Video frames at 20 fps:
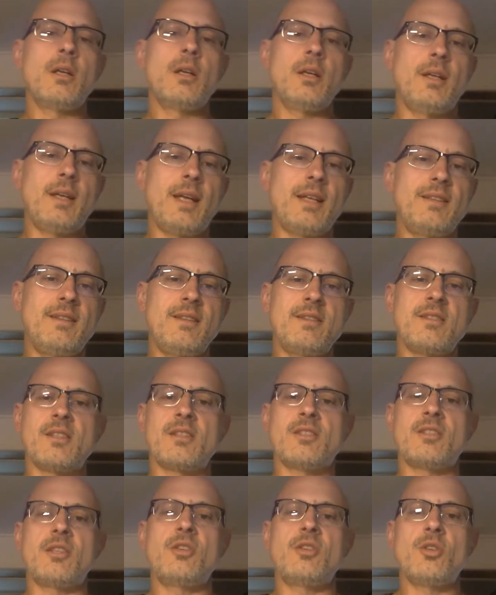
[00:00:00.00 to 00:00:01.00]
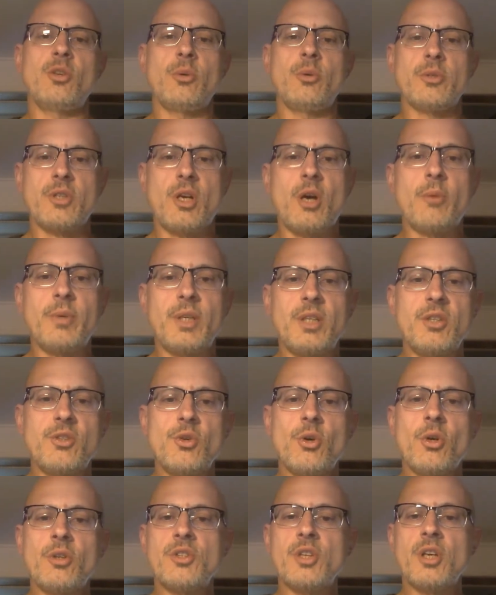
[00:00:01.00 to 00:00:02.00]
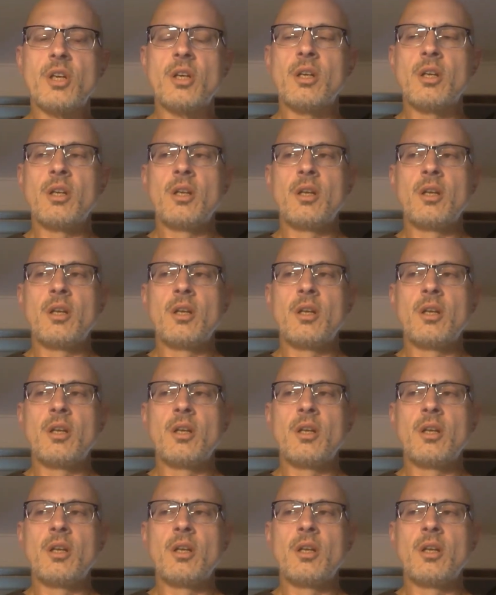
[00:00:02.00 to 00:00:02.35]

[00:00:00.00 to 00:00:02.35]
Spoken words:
In 1962, it was Albany, Georgia.